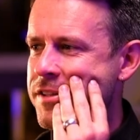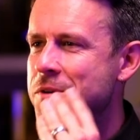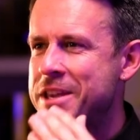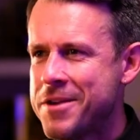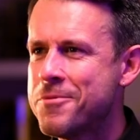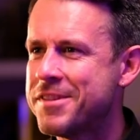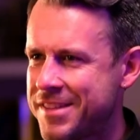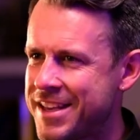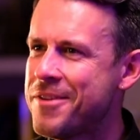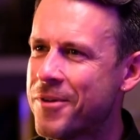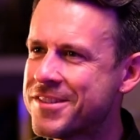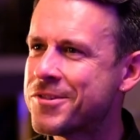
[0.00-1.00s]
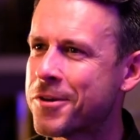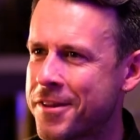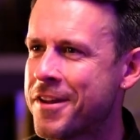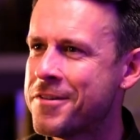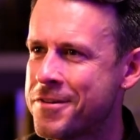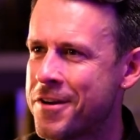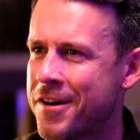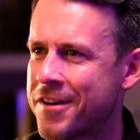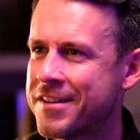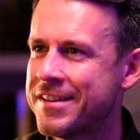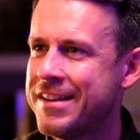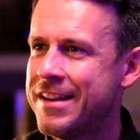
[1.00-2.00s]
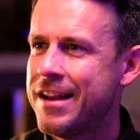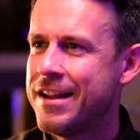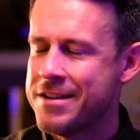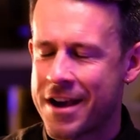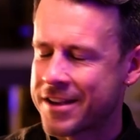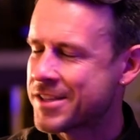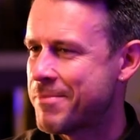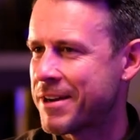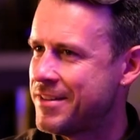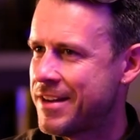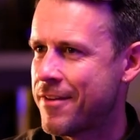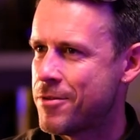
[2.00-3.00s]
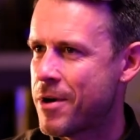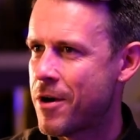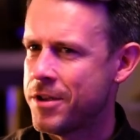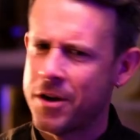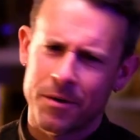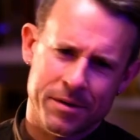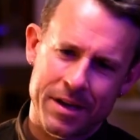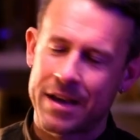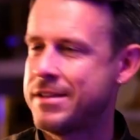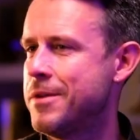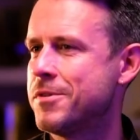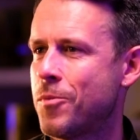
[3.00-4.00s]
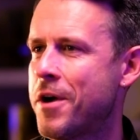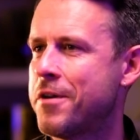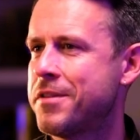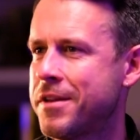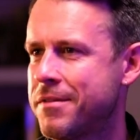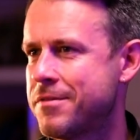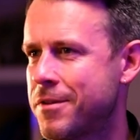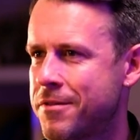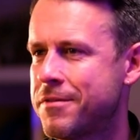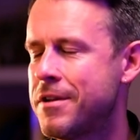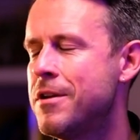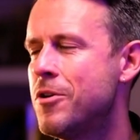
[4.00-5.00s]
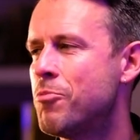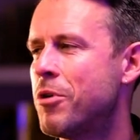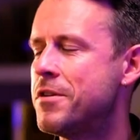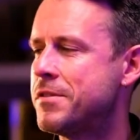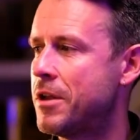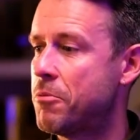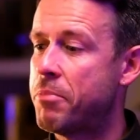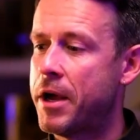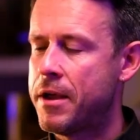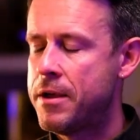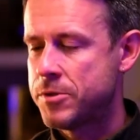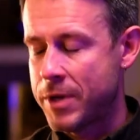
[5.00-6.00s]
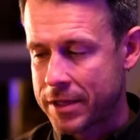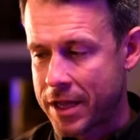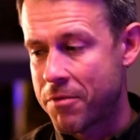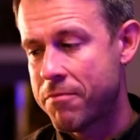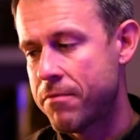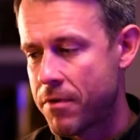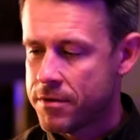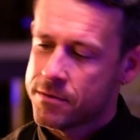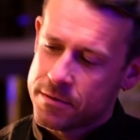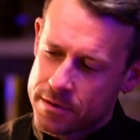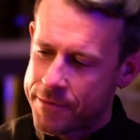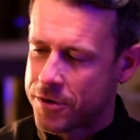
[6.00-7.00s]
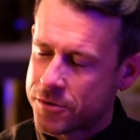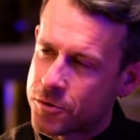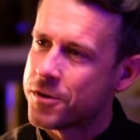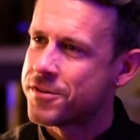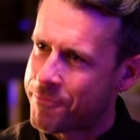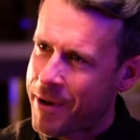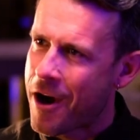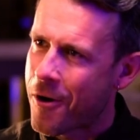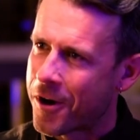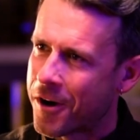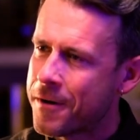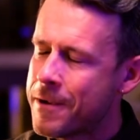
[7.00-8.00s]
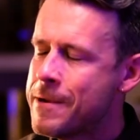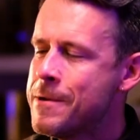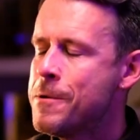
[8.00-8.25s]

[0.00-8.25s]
so he was sort of the underdog, mm-hmm. not expected to have the power. You know, yes, he was a wealthy sort of person, but so he had a lot of different sorts of power.